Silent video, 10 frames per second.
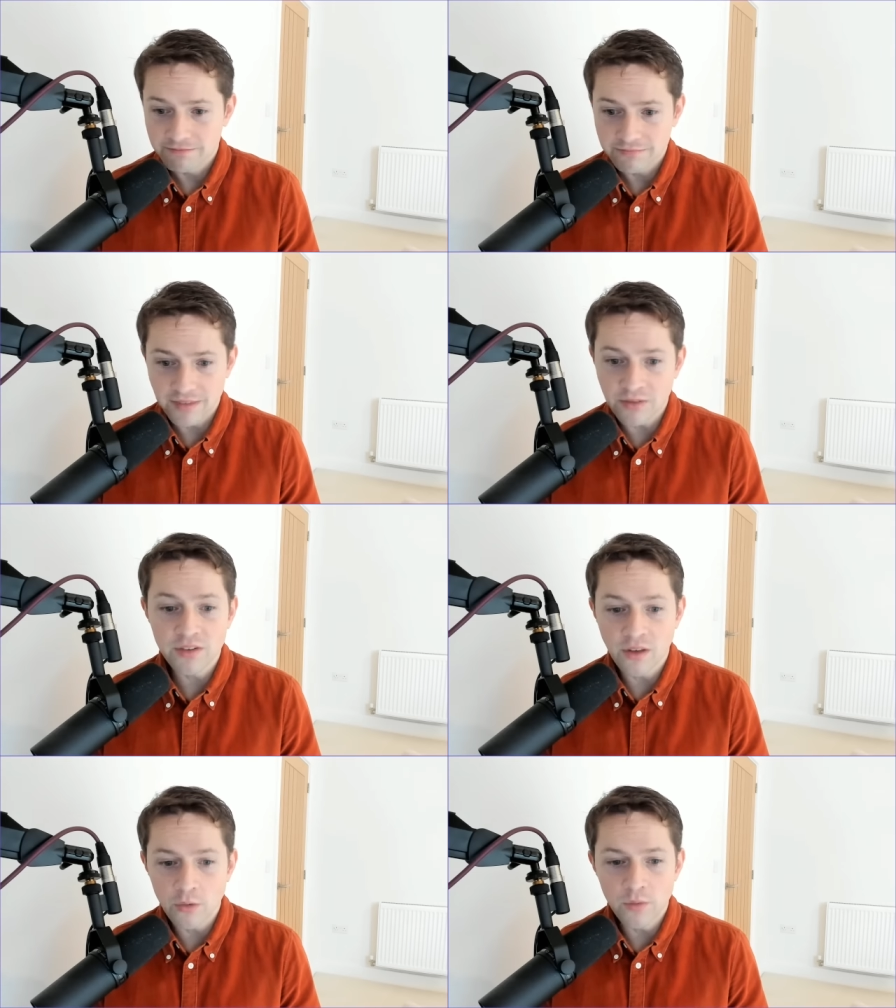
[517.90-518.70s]
There
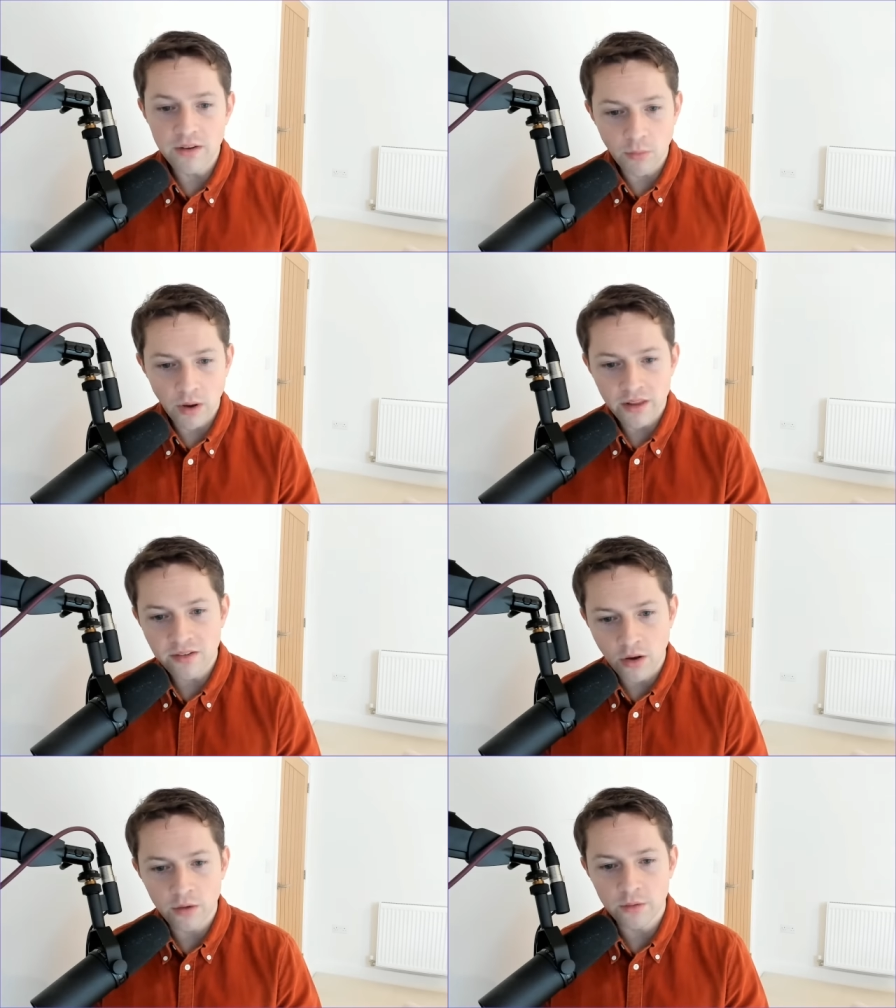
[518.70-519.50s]
is no reason why this
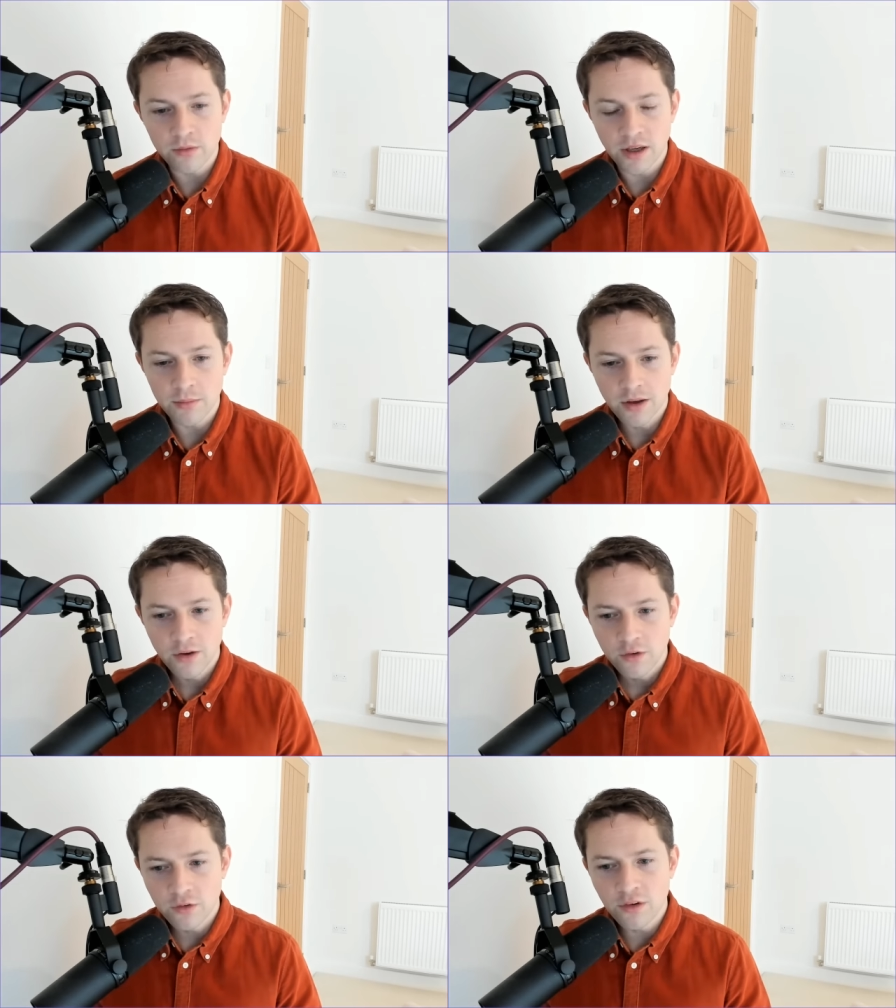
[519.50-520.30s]
Arsenal team
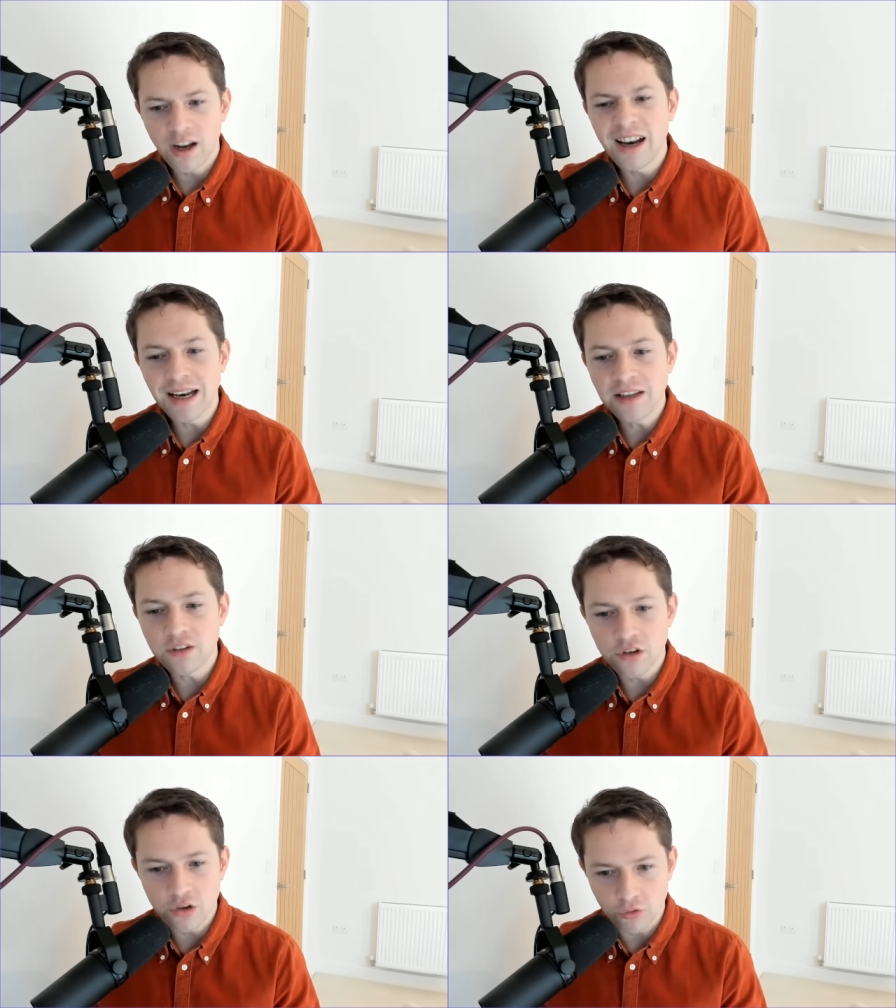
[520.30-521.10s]
shouldn't at least
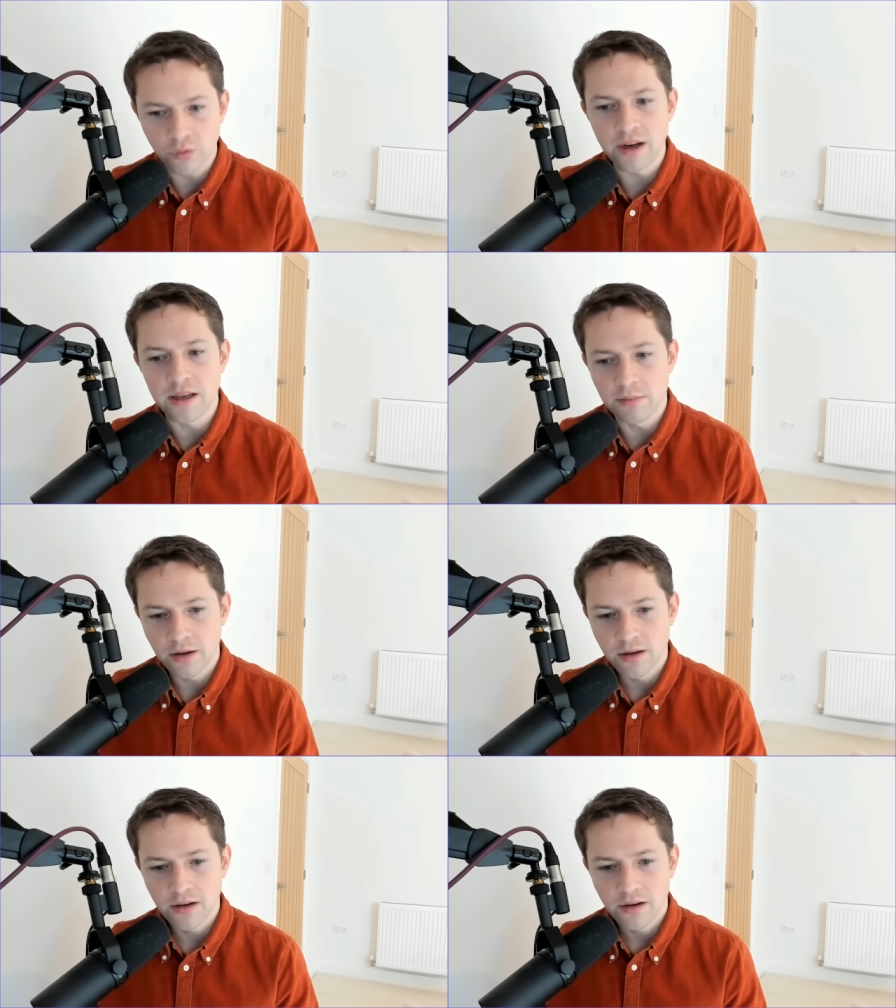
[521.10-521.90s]
dream
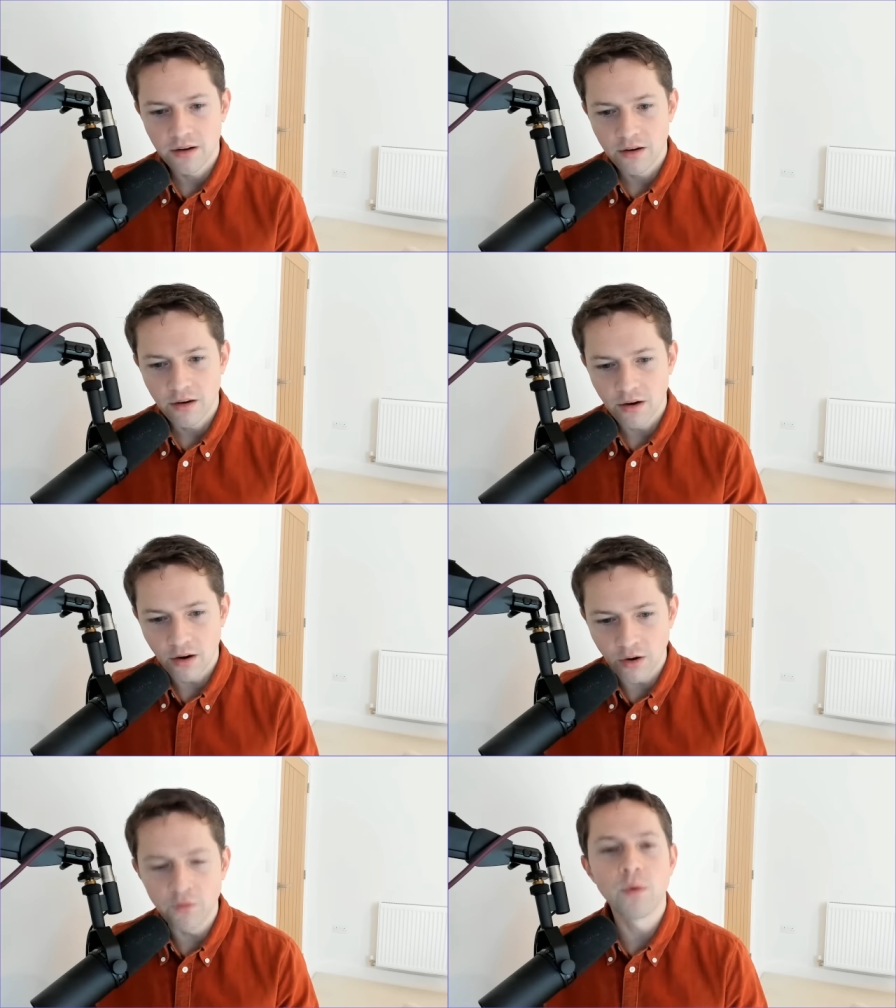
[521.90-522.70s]

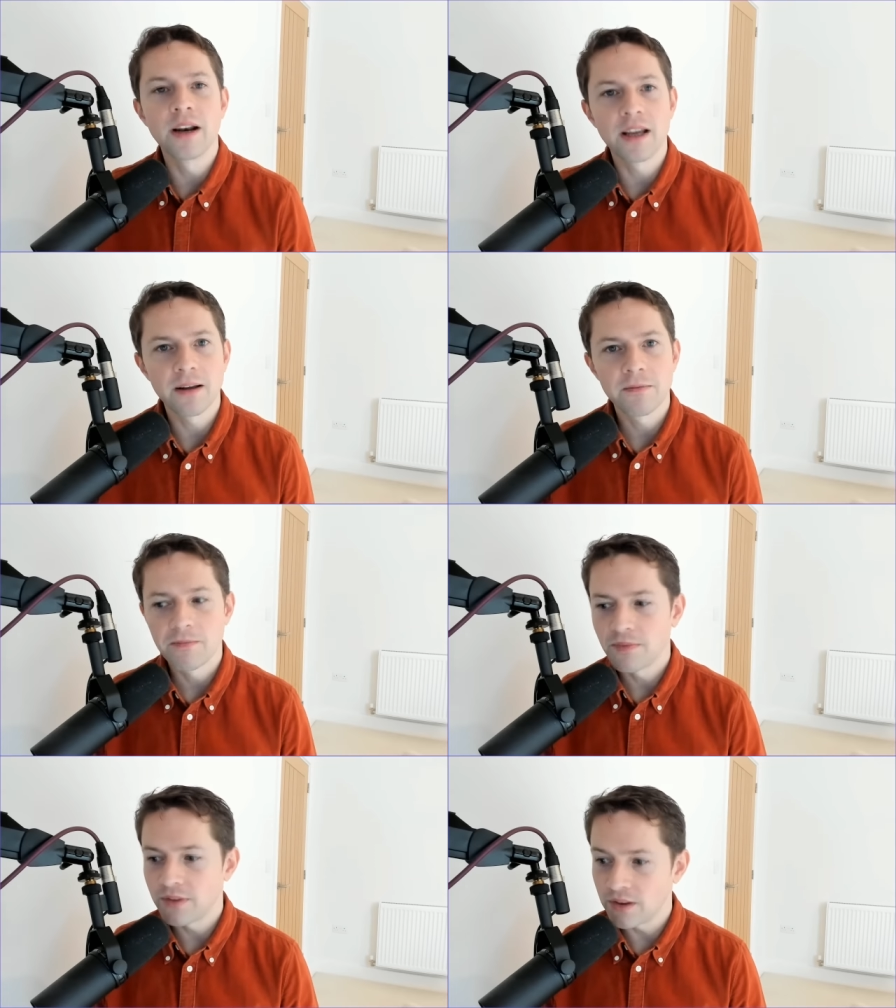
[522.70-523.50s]
of winning
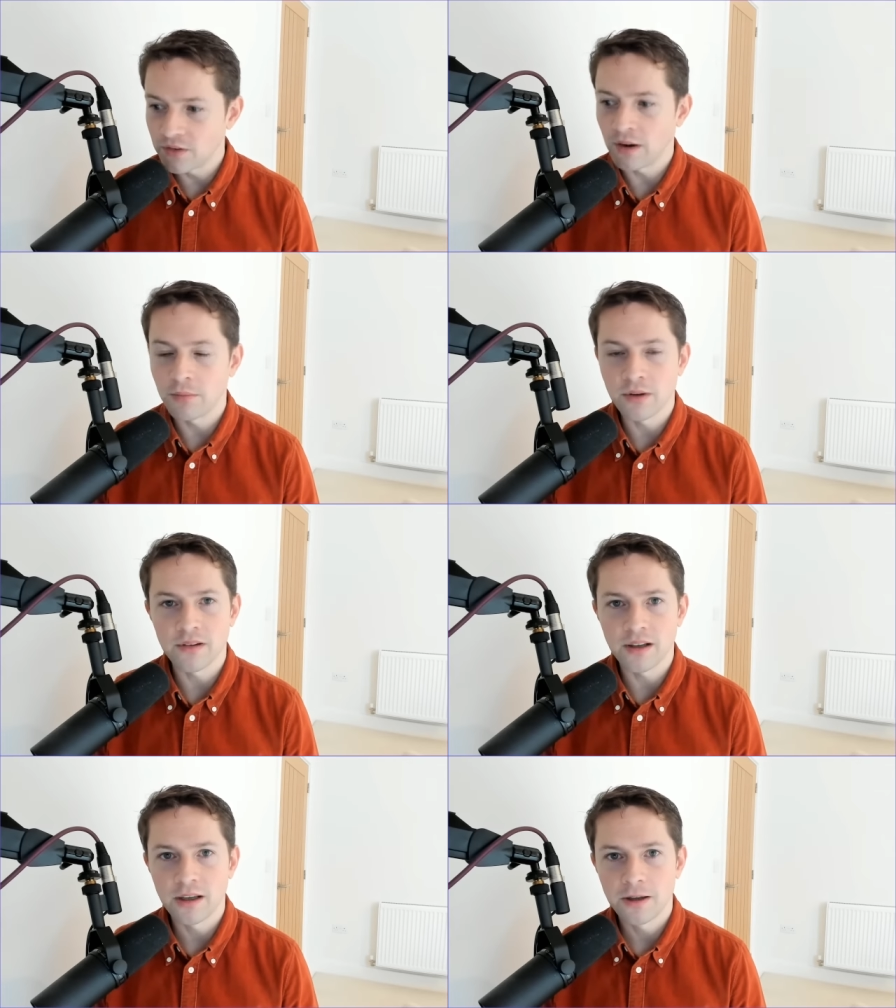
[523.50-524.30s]
the Champions
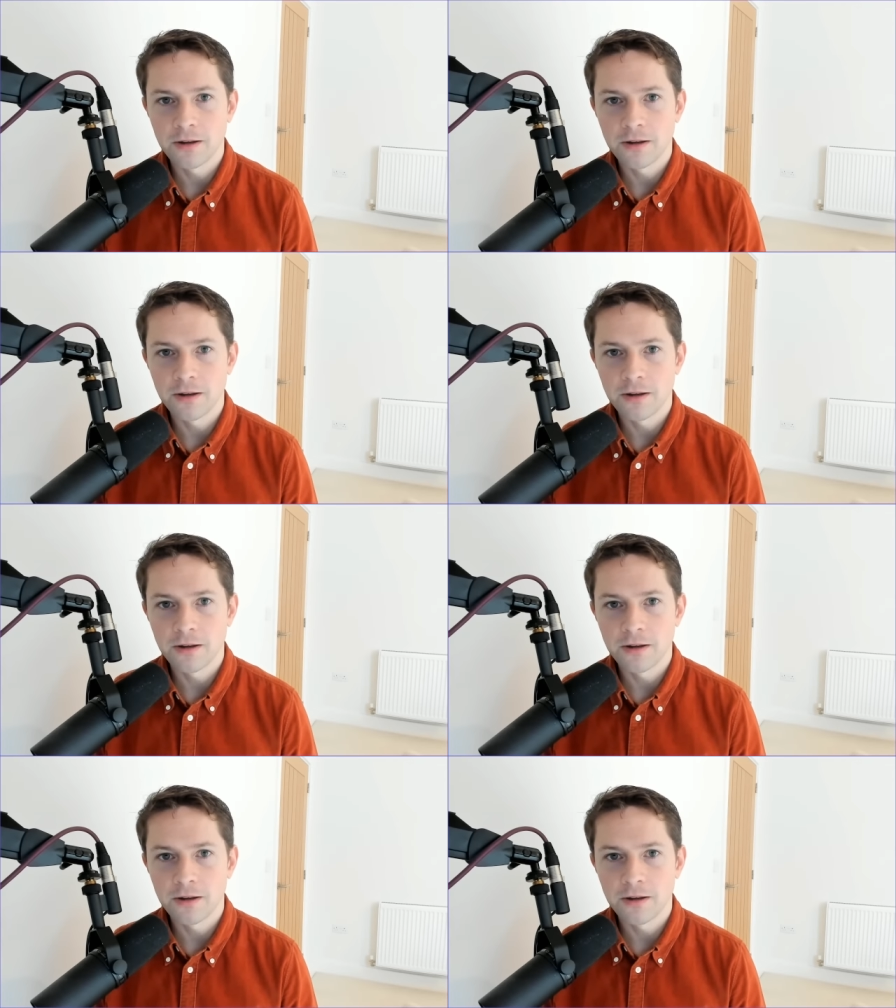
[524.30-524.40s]
League,